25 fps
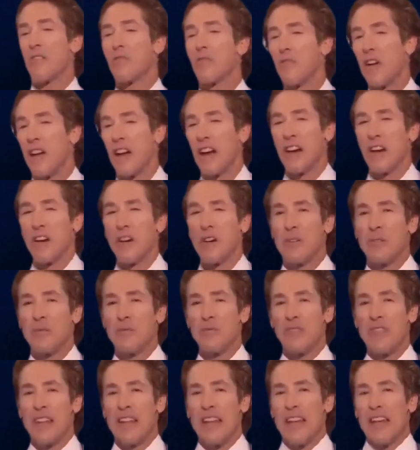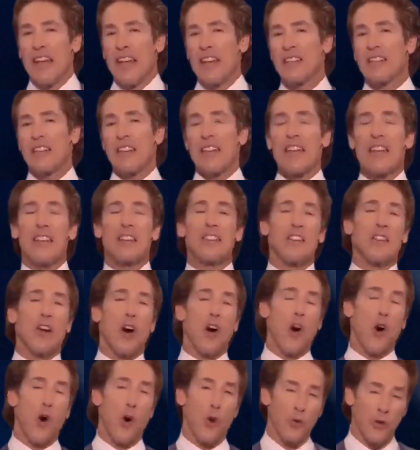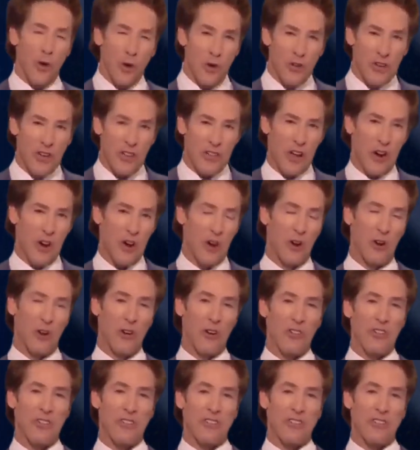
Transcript: and an opportunity to create a better tomorrow.